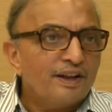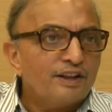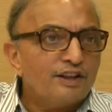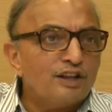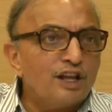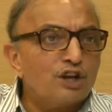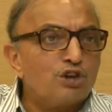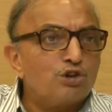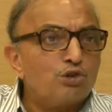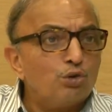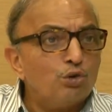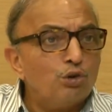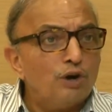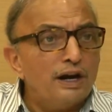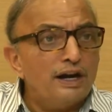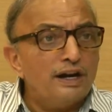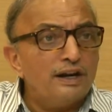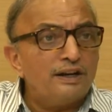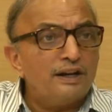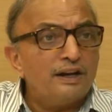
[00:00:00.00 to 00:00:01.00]
the
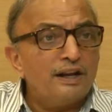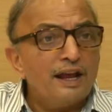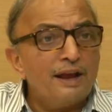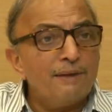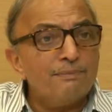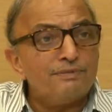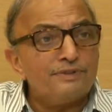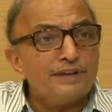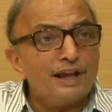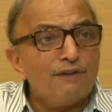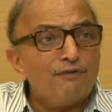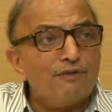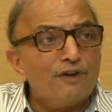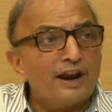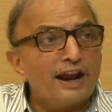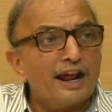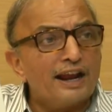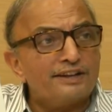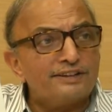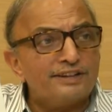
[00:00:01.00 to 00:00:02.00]
student himself or
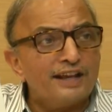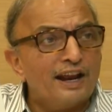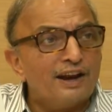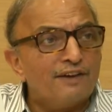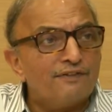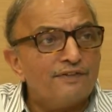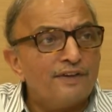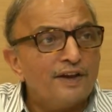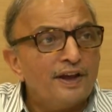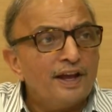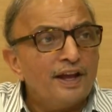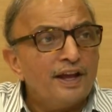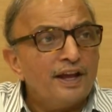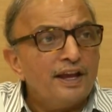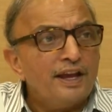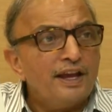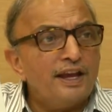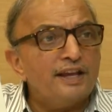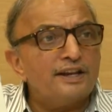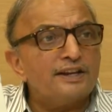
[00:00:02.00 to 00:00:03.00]
herself
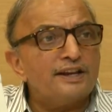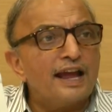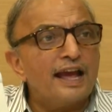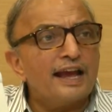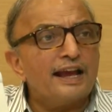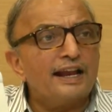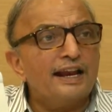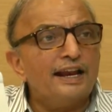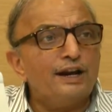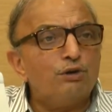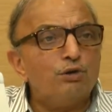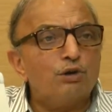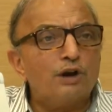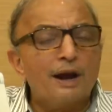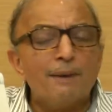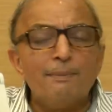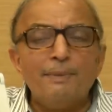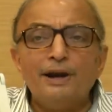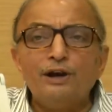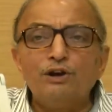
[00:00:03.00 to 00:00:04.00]
he is likely to
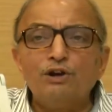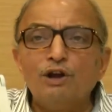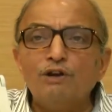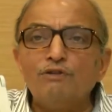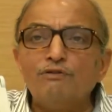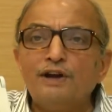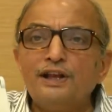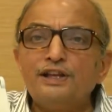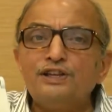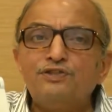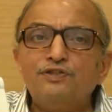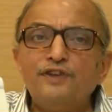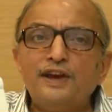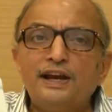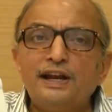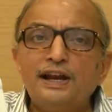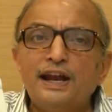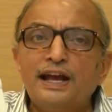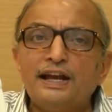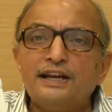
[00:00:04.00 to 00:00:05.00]
comment on one's
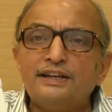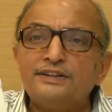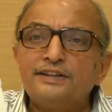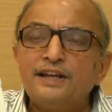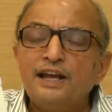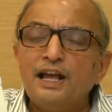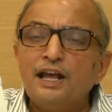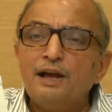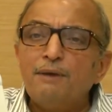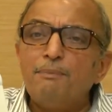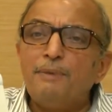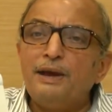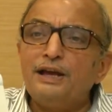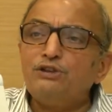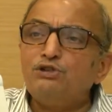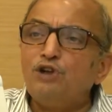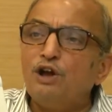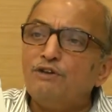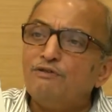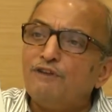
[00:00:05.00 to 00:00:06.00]
weakness
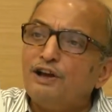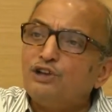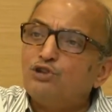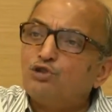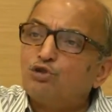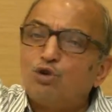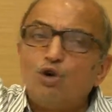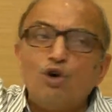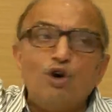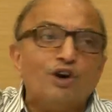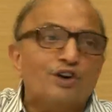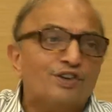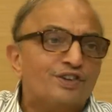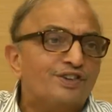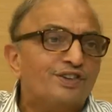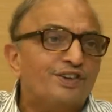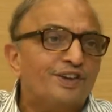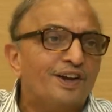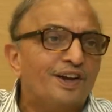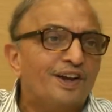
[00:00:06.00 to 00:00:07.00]
based on one's course,
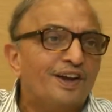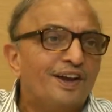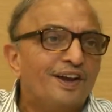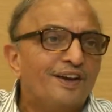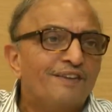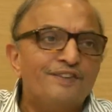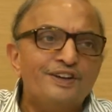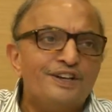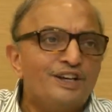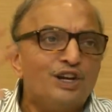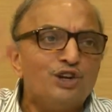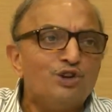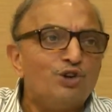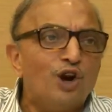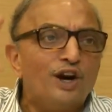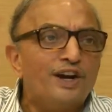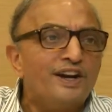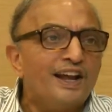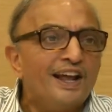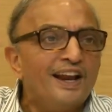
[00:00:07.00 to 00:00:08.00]
which is
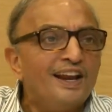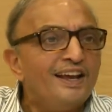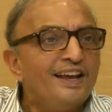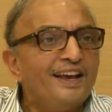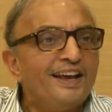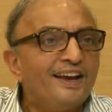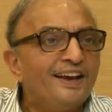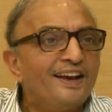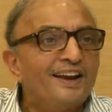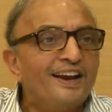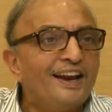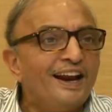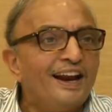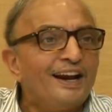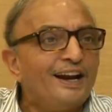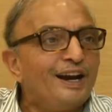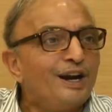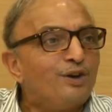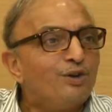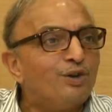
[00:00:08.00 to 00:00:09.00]
not really
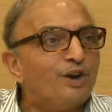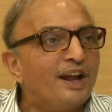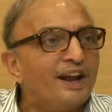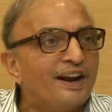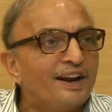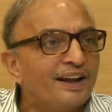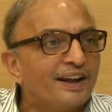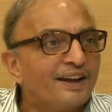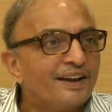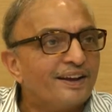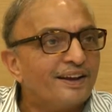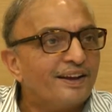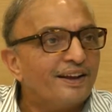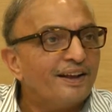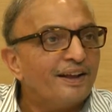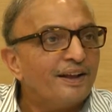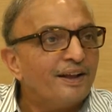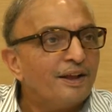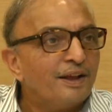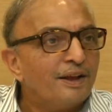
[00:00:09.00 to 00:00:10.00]
related to learning.
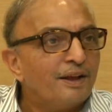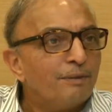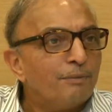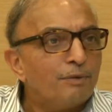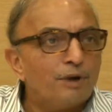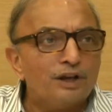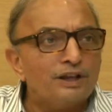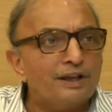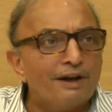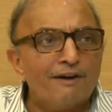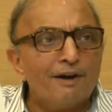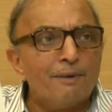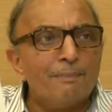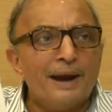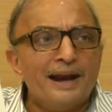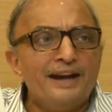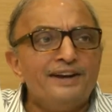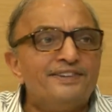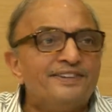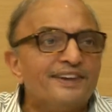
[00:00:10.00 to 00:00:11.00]
Because our
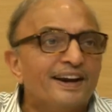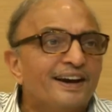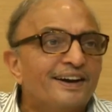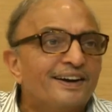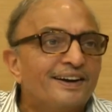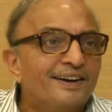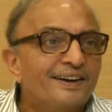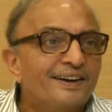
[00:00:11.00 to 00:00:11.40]
mindset,